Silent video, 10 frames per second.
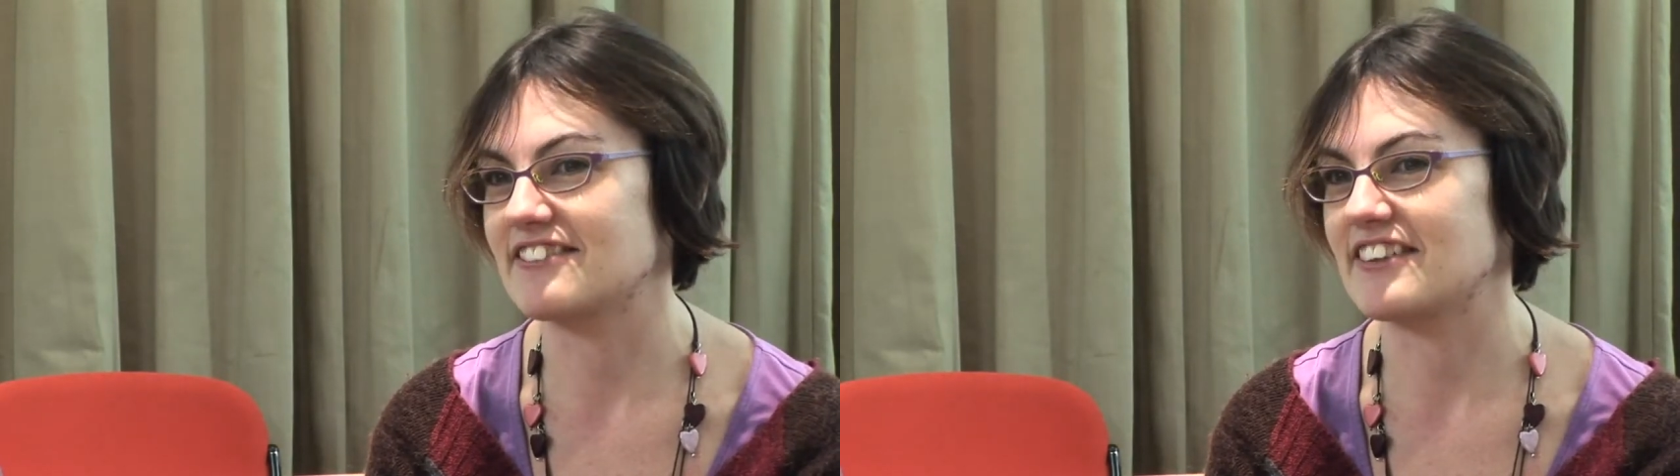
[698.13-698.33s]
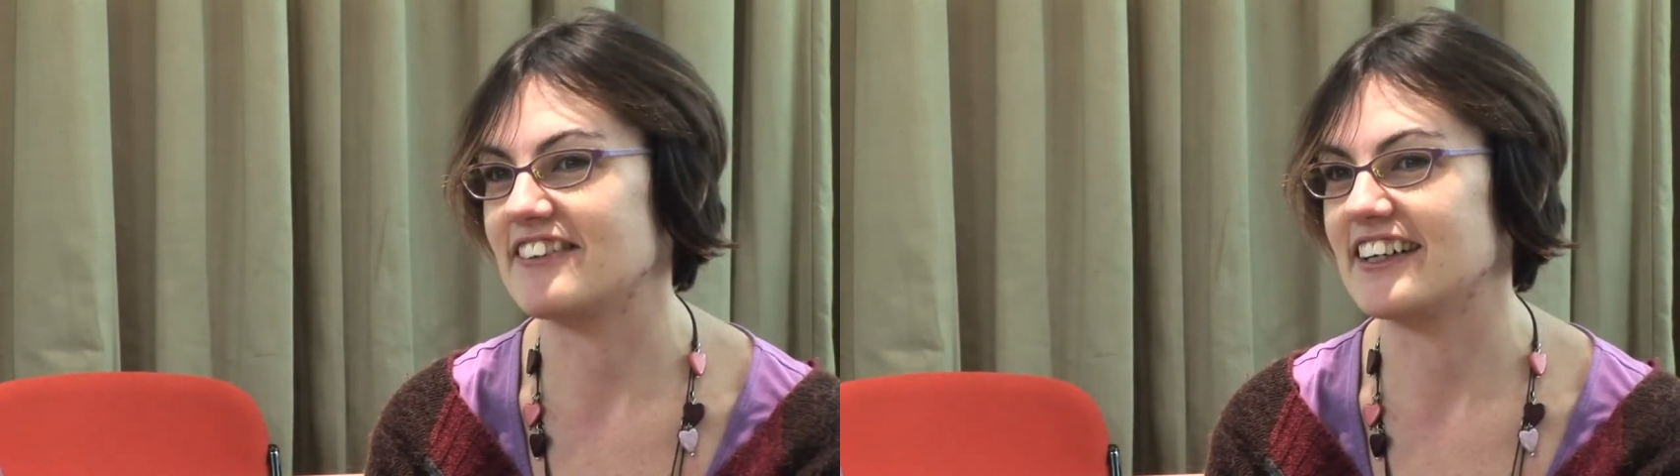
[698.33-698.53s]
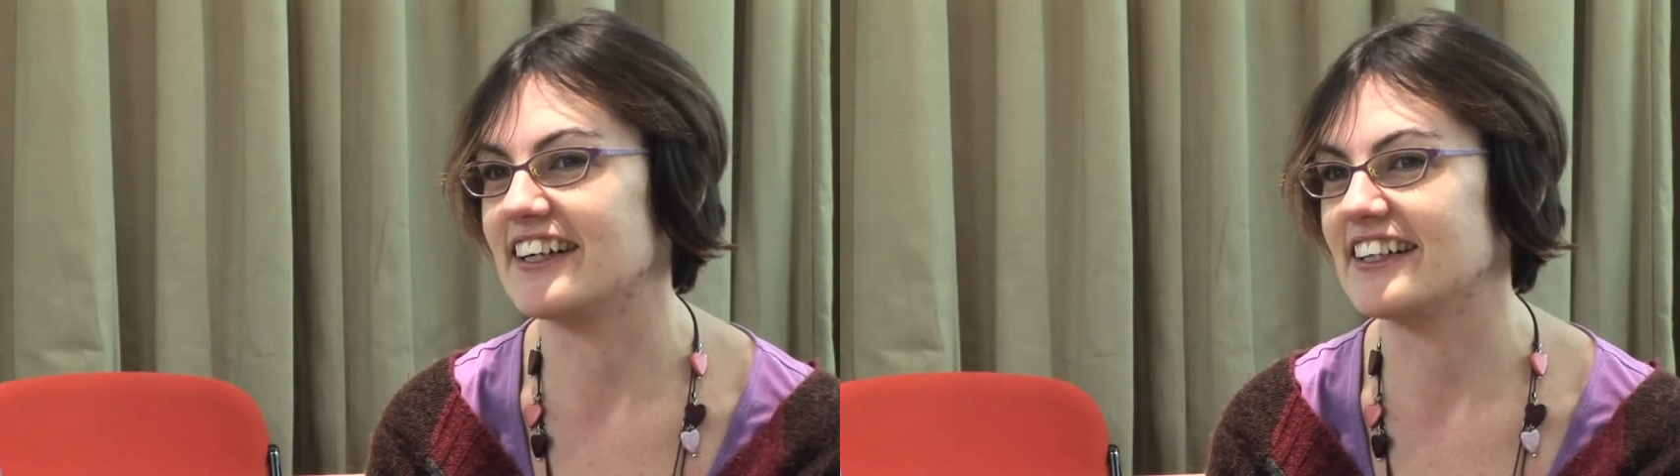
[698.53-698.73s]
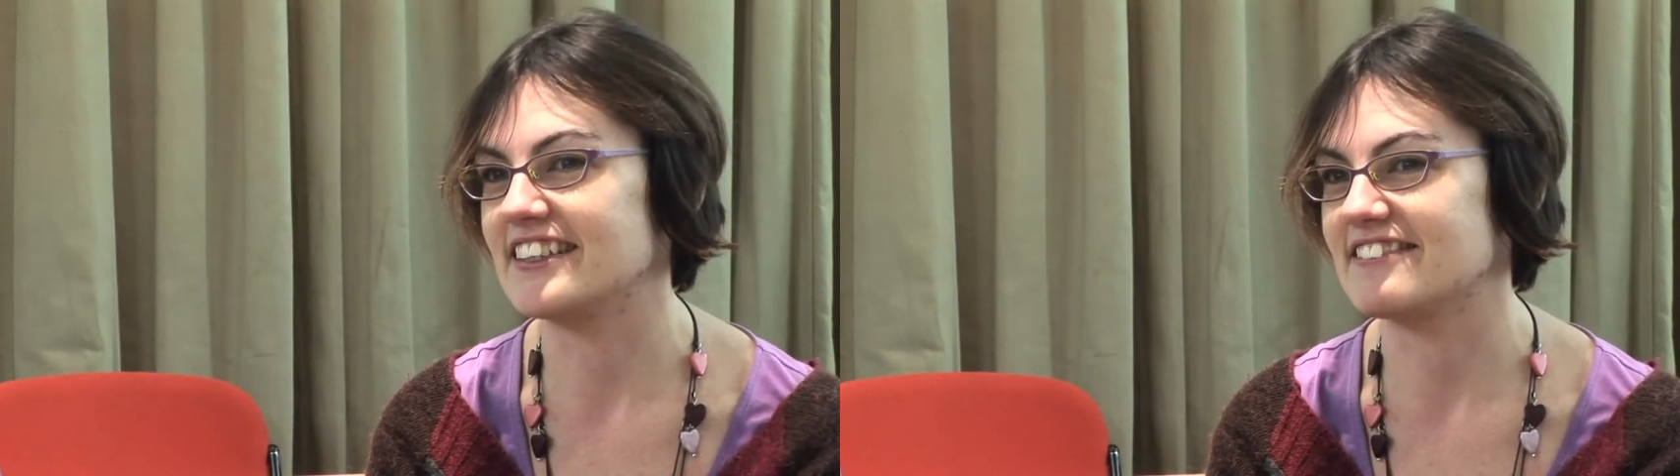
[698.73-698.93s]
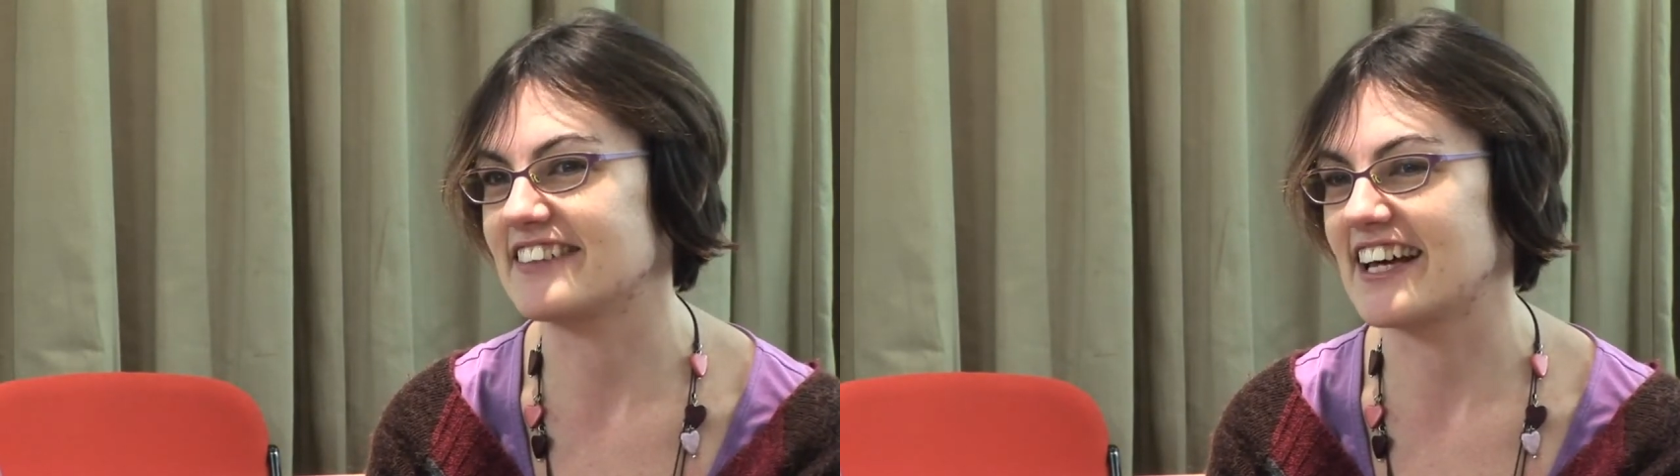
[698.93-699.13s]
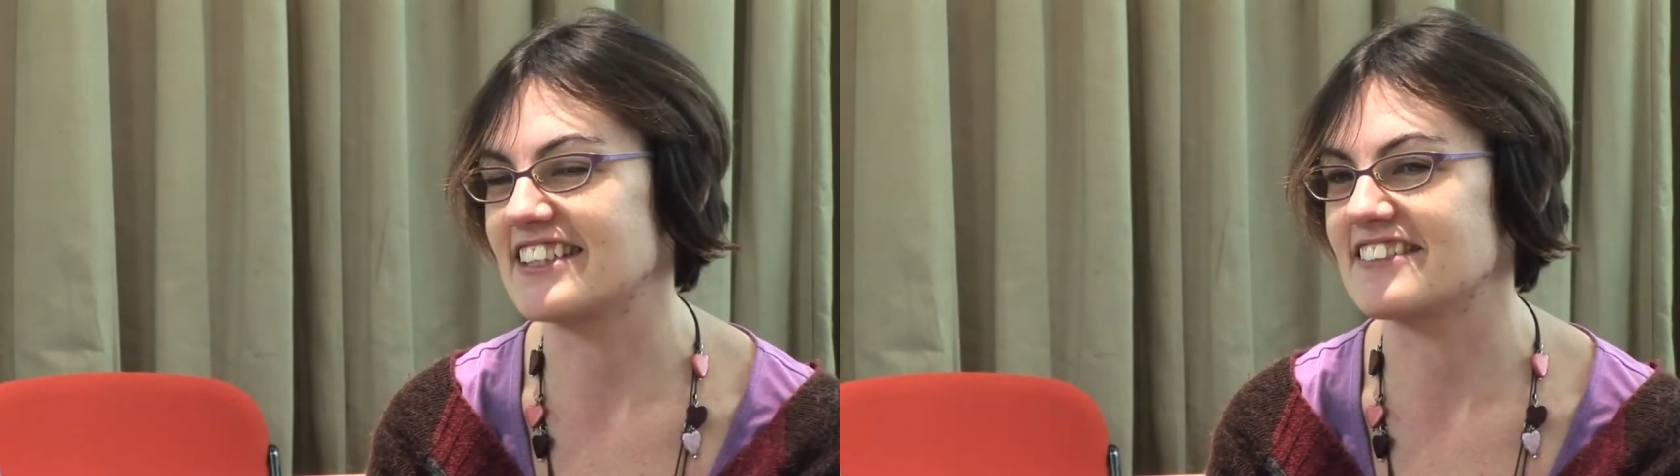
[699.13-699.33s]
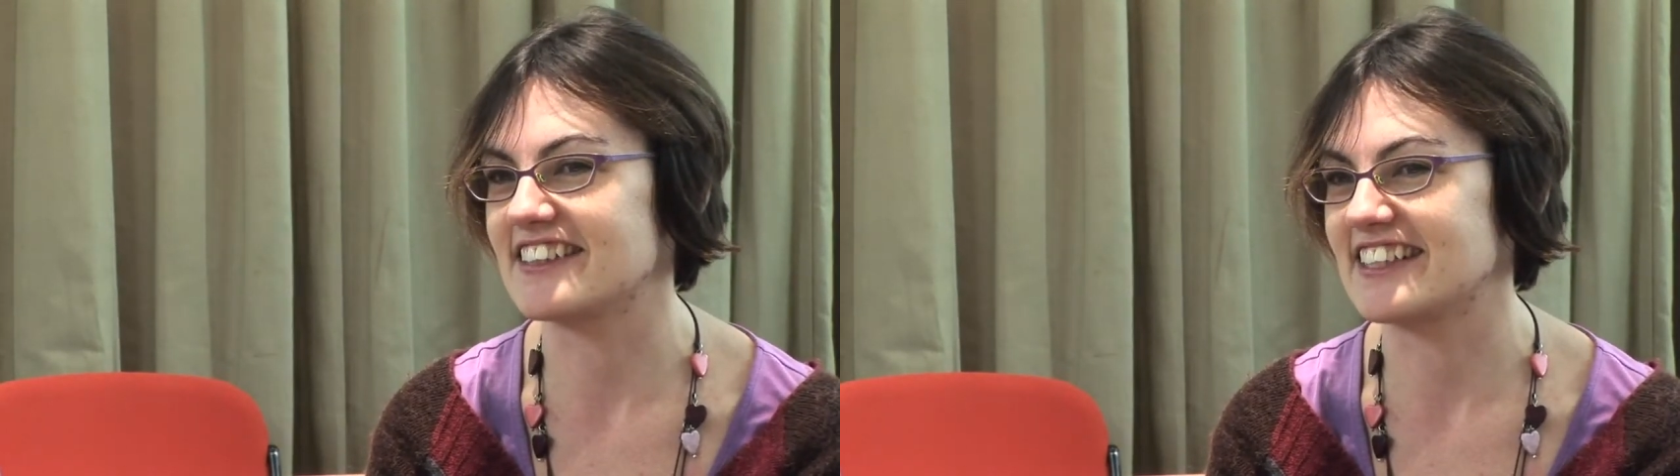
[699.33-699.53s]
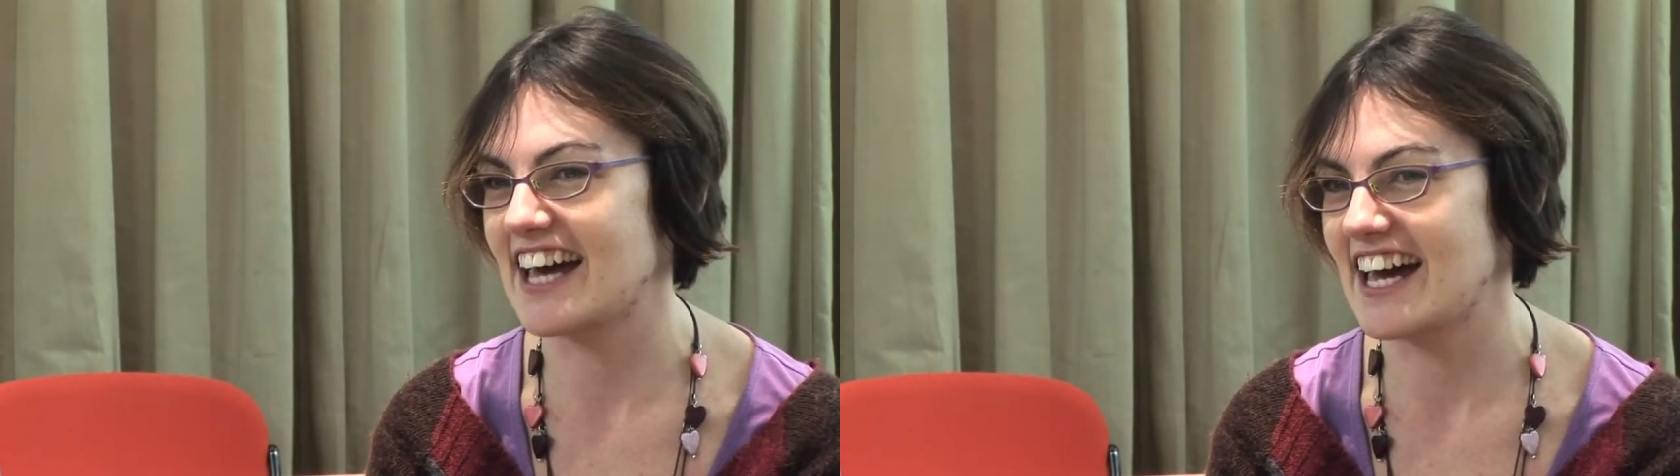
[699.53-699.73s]
We were at different ends of the
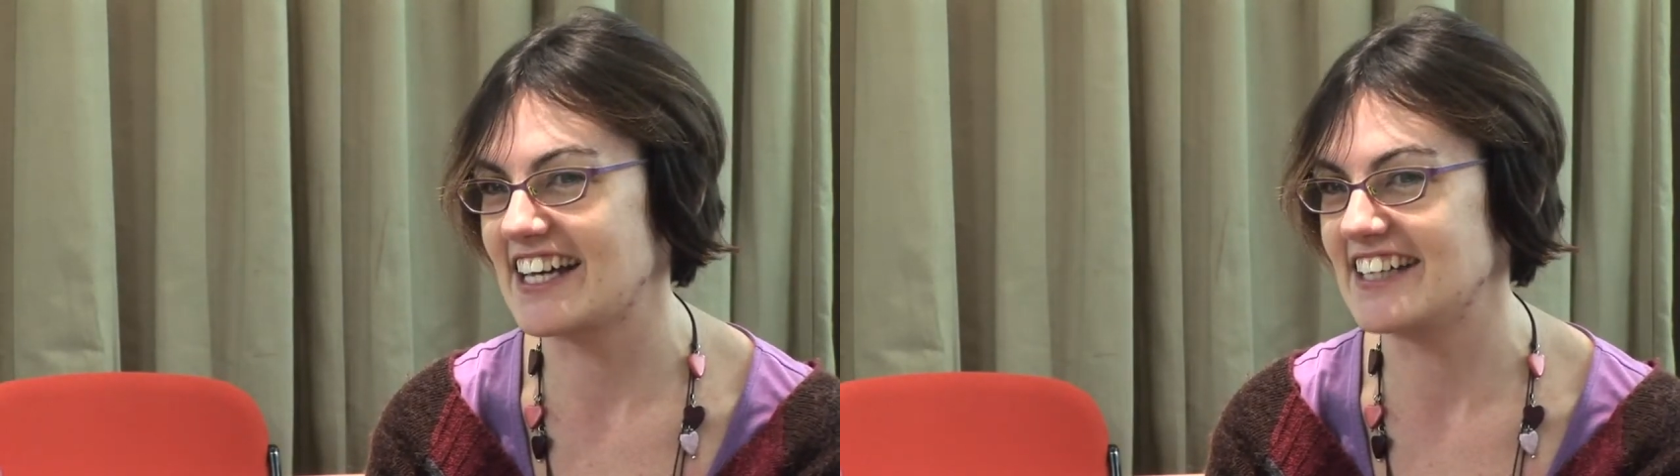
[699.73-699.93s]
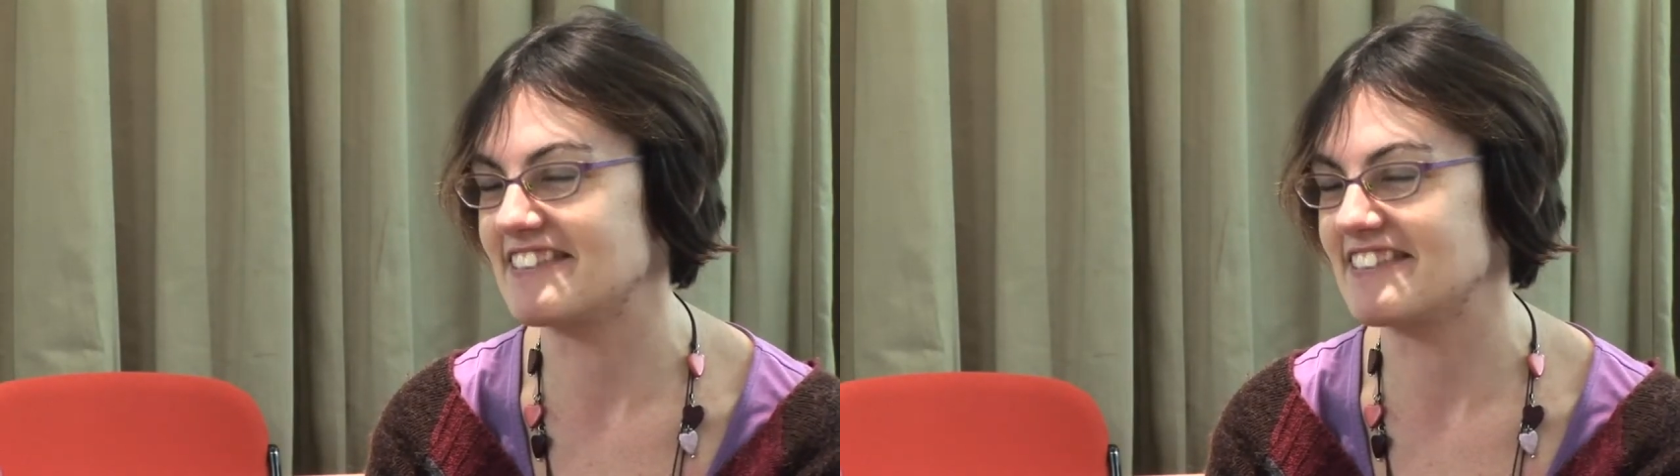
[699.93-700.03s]
nave.